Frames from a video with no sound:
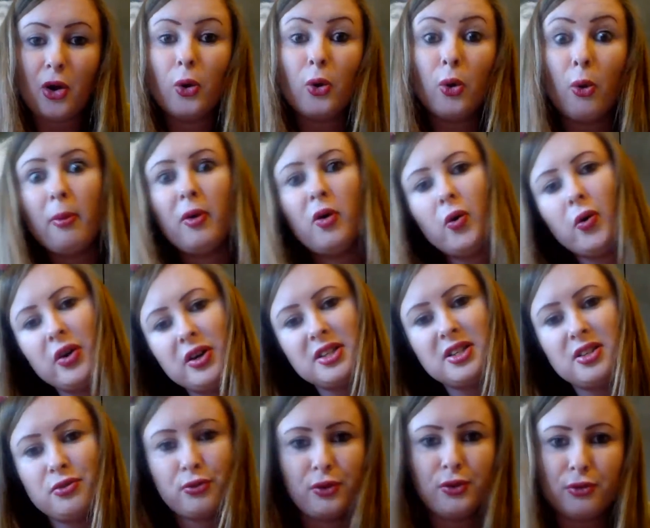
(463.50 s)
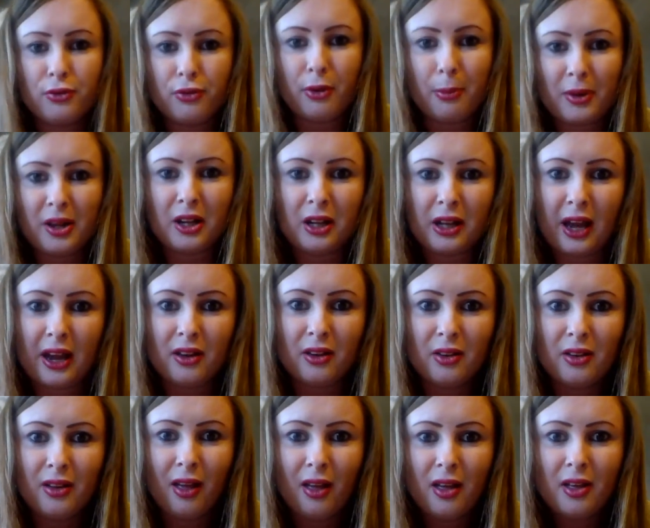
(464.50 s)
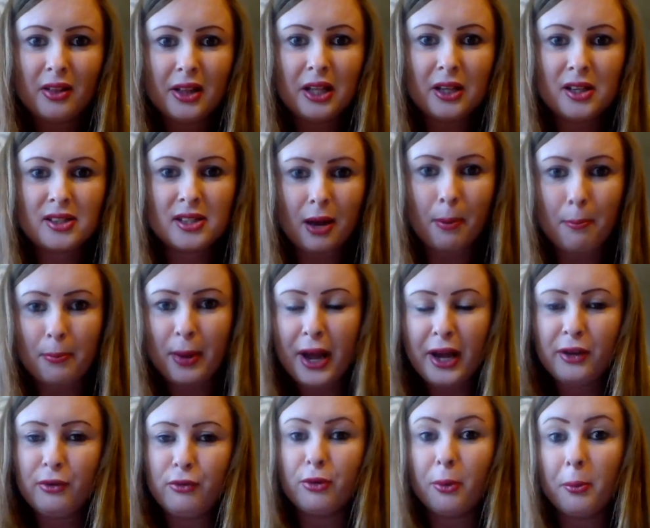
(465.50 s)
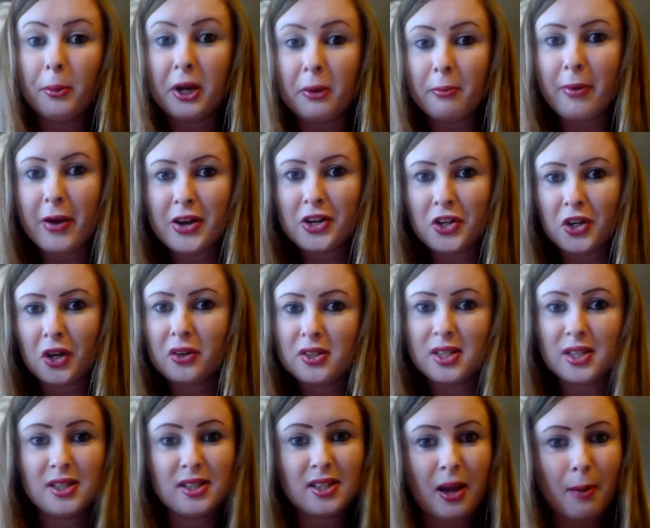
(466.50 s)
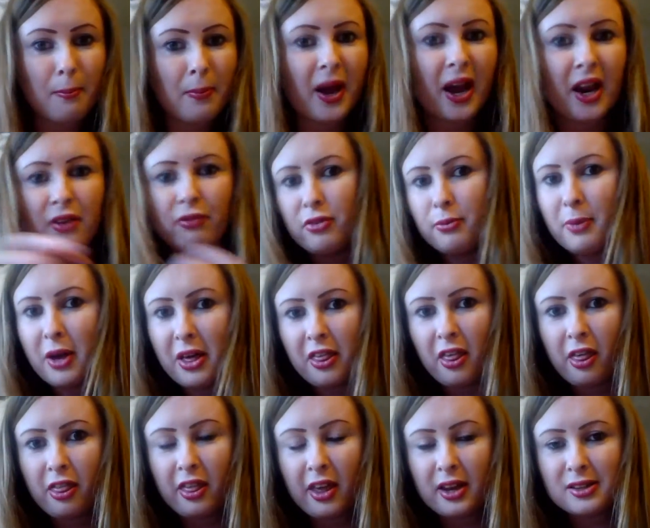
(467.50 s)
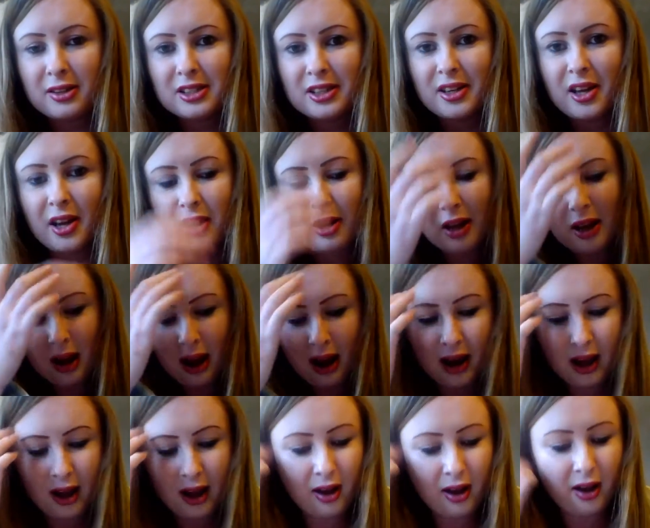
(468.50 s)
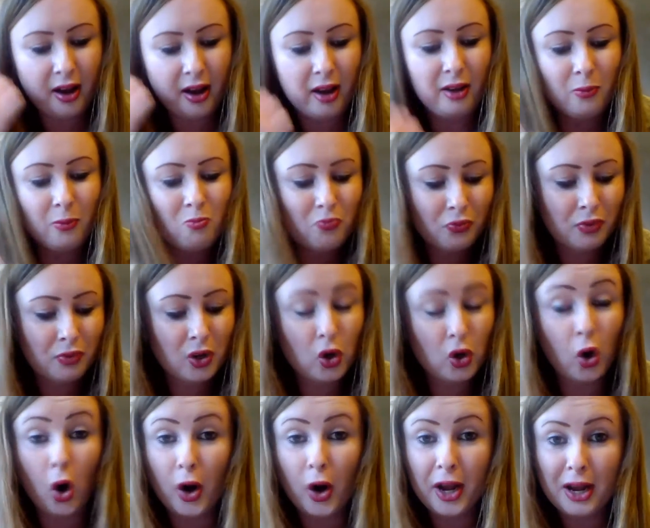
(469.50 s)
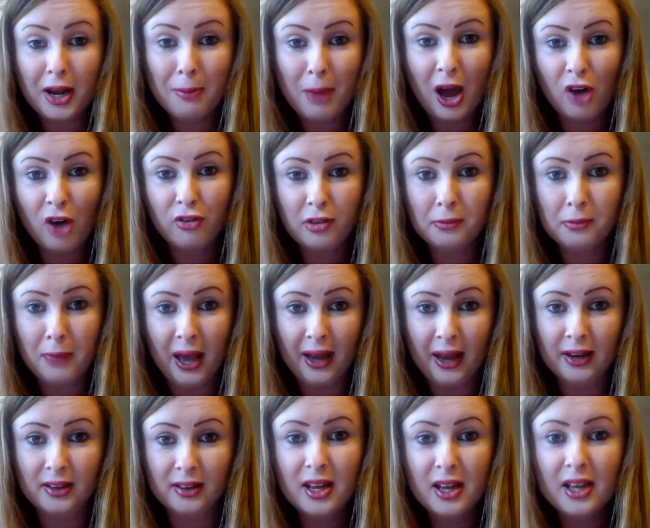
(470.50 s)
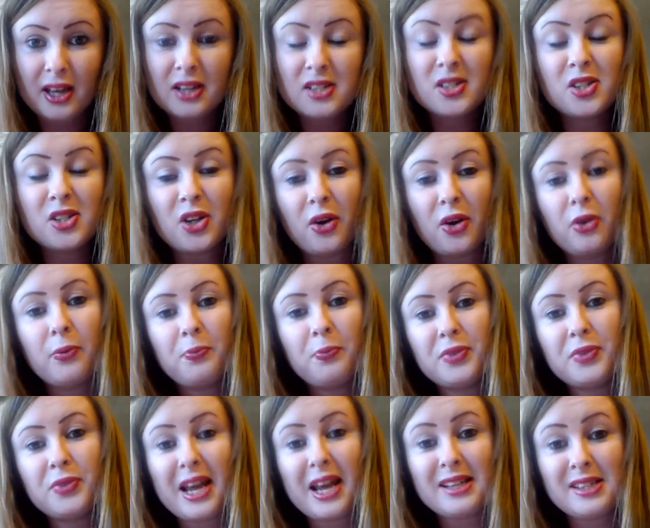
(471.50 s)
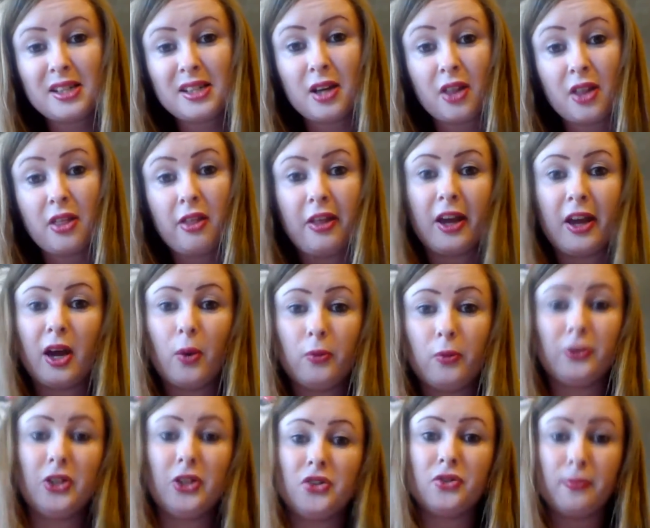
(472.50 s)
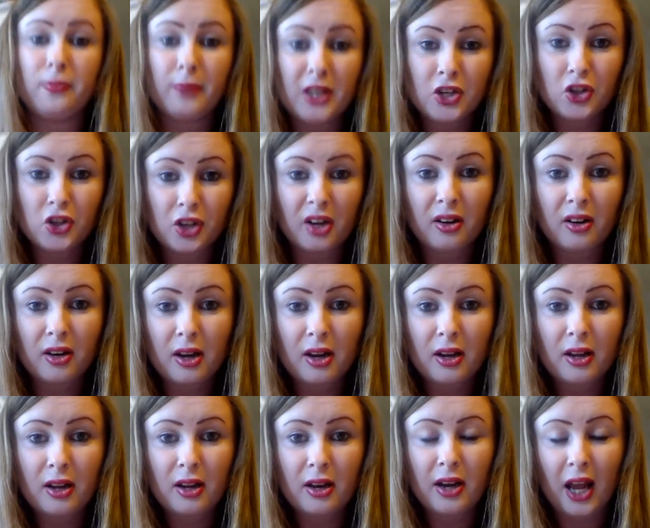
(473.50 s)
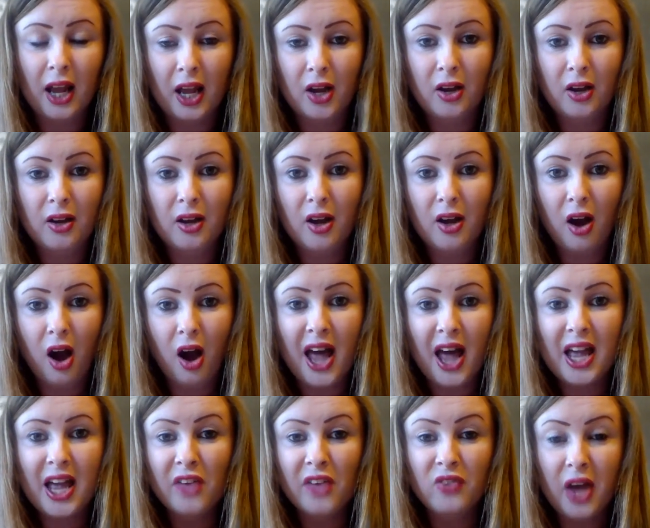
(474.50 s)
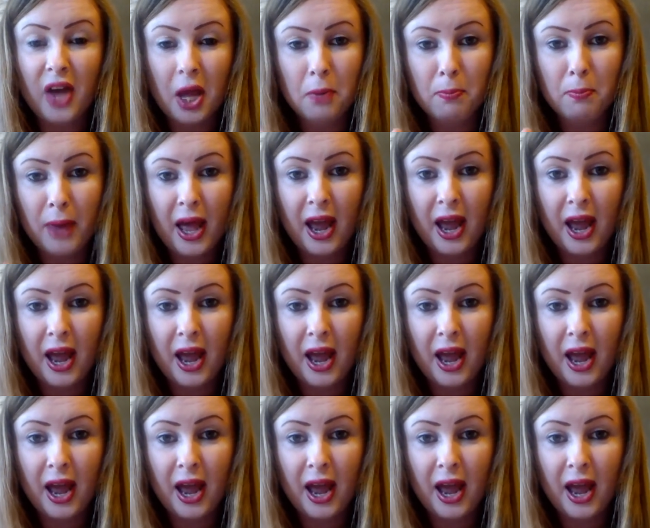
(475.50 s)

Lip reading: or different from it, like some pain from endometriosis, some pain from other things. Chronic pelvic pain. So that's another thing I wanted to mention. Now, I have had